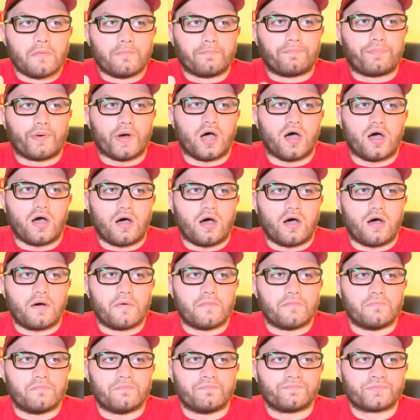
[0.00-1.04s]
But
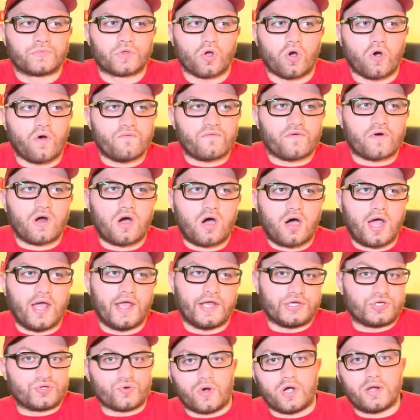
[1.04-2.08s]
um, overall, I
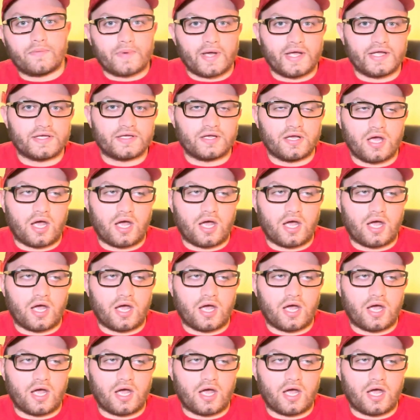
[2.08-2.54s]
enjoyed my,